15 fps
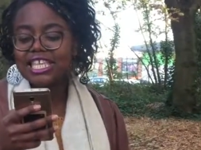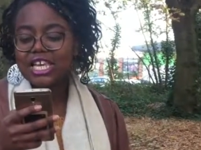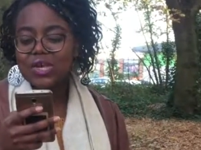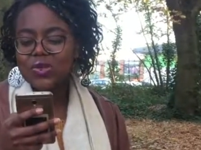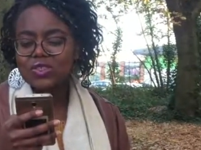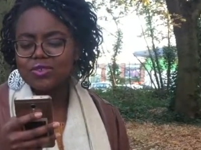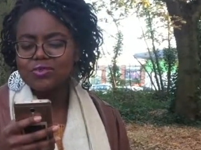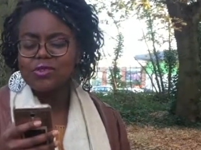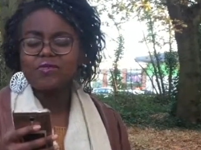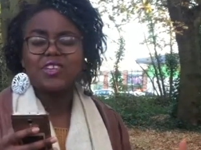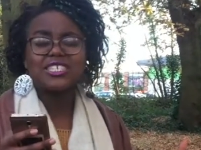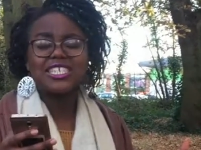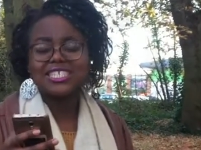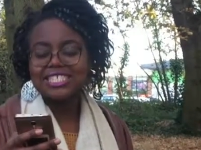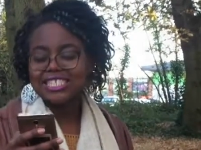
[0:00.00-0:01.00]
skills and
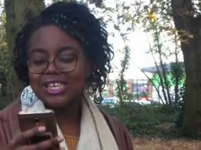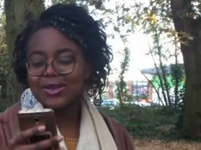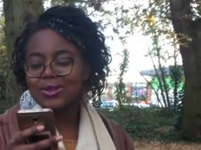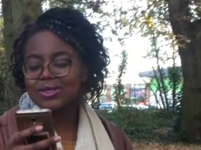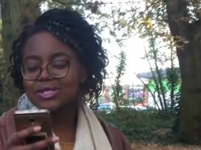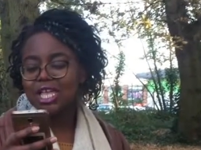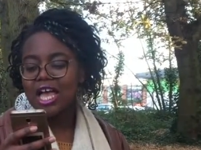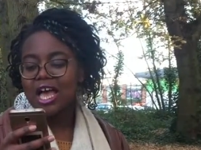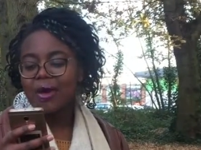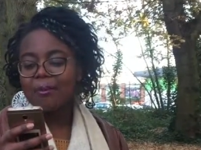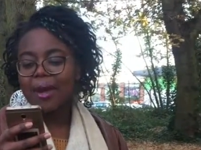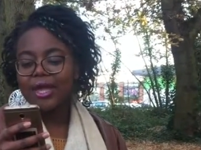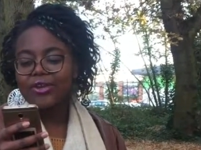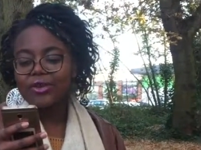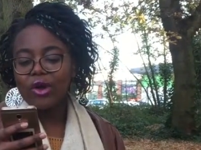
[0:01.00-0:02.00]
revision skills,
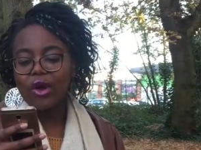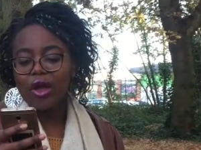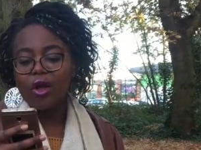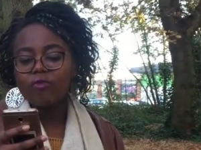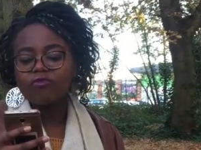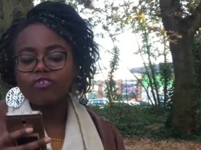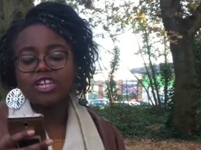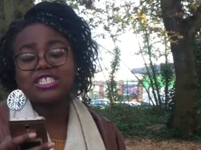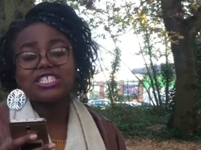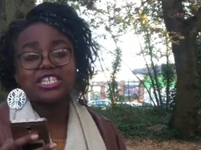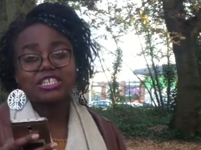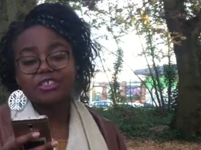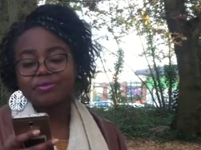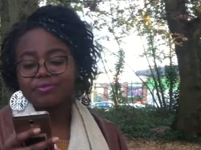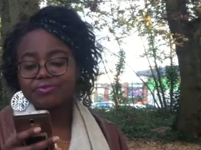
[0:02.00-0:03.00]
by not confronting
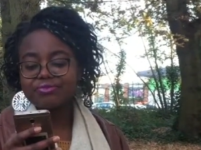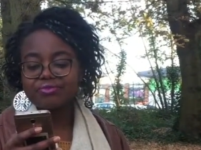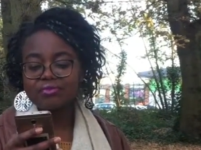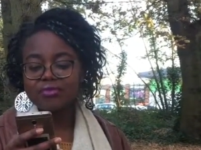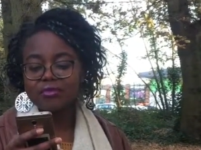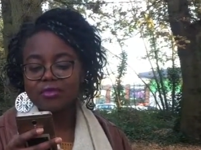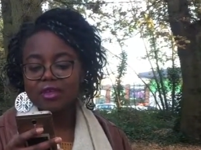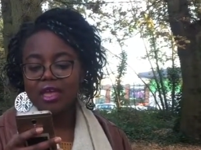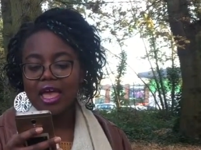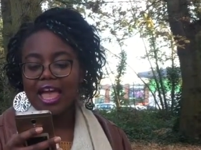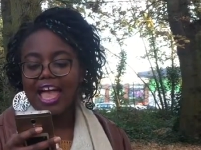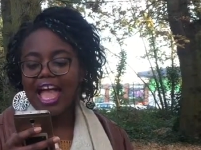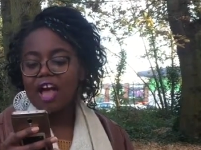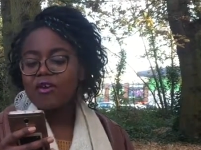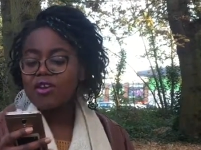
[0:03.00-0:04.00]
them.
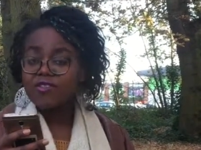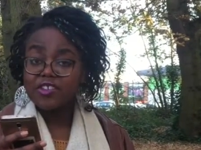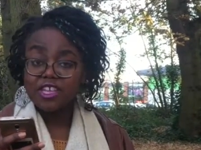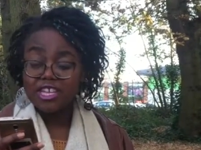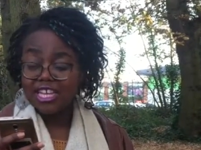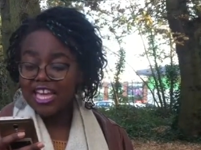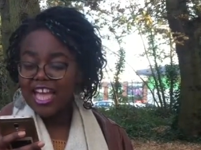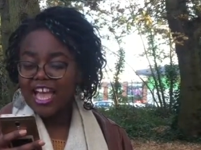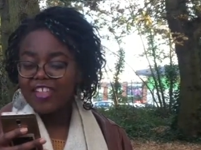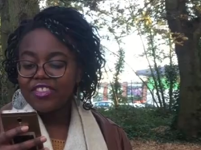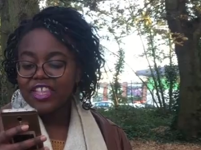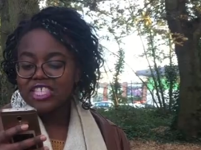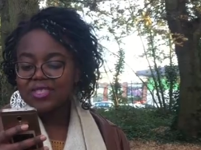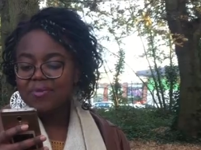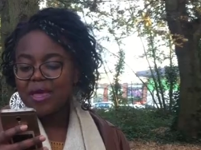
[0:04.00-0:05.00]
However,
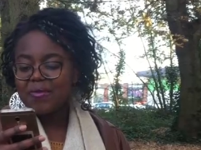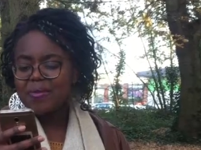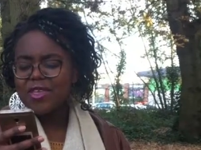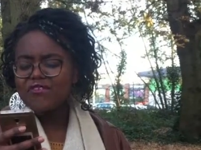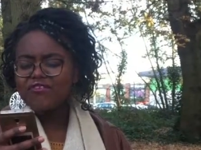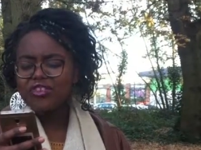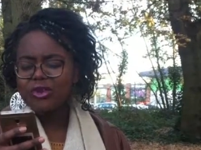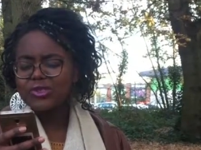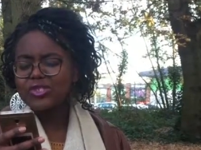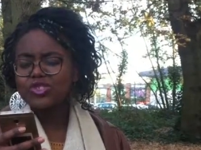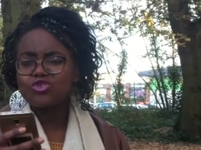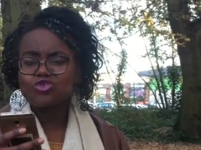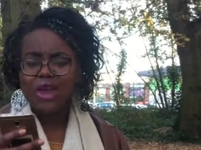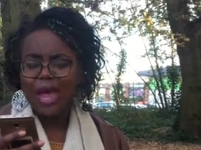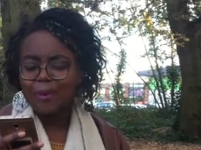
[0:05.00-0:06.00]
this made me feel
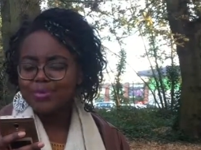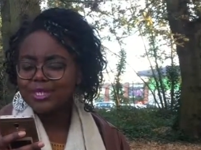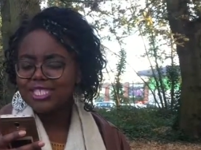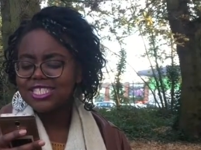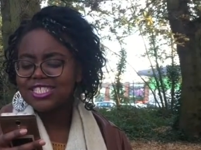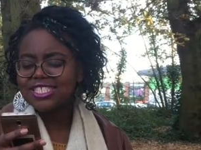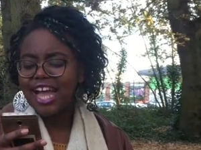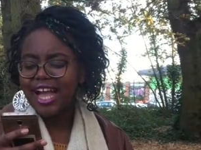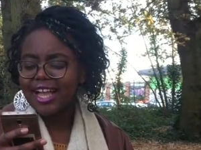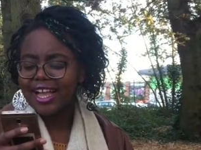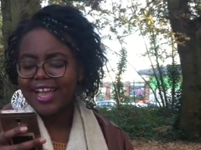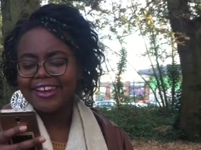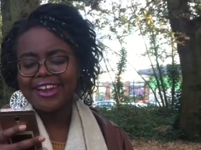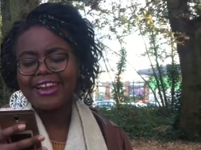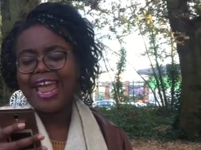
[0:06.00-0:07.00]
trapped, stuck,
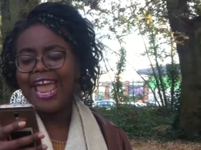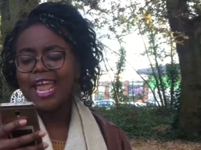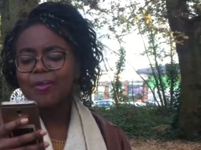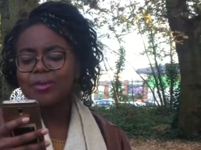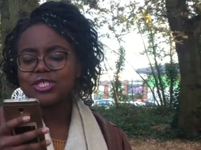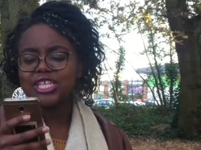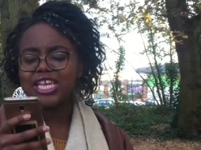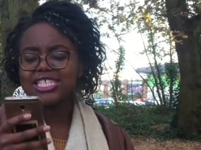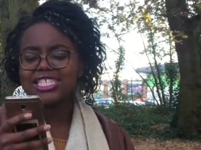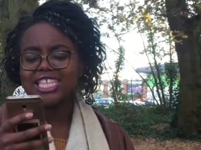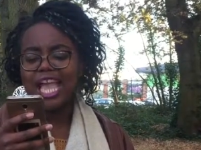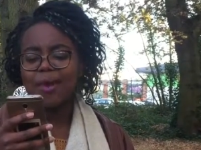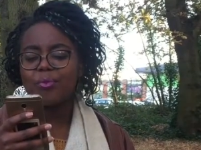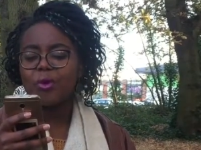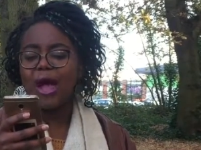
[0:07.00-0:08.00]
and unable to
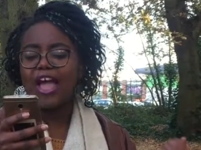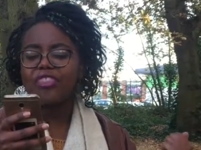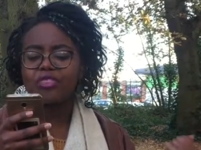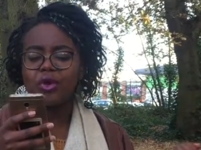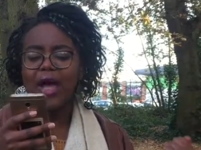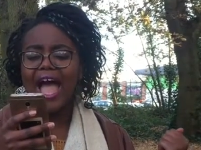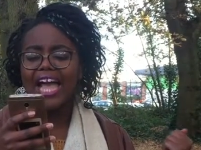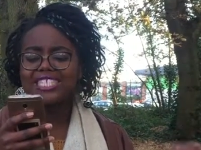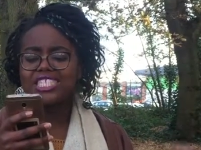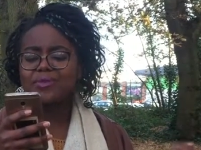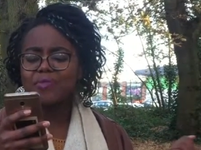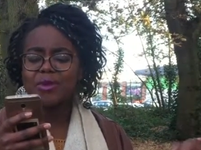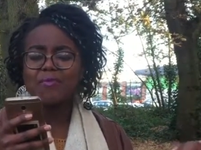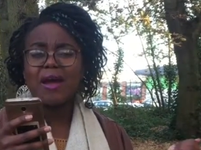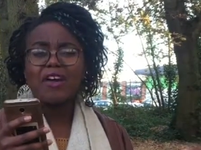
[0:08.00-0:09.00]
escape what I thought had to
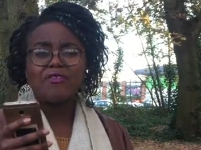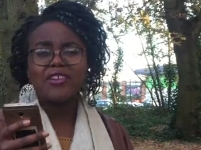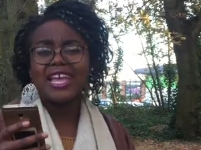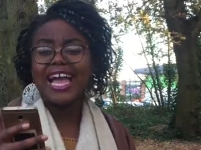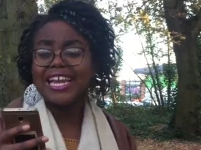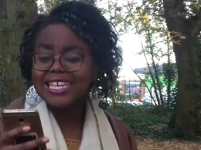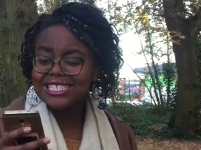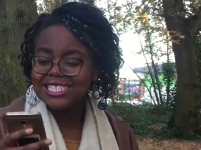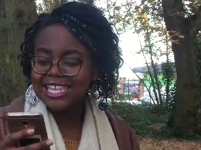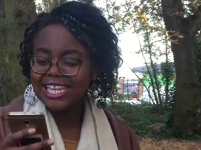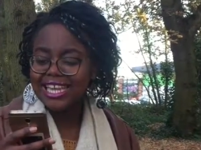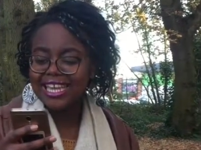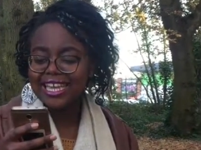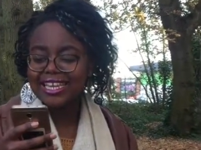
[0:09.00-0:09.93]
be my reality.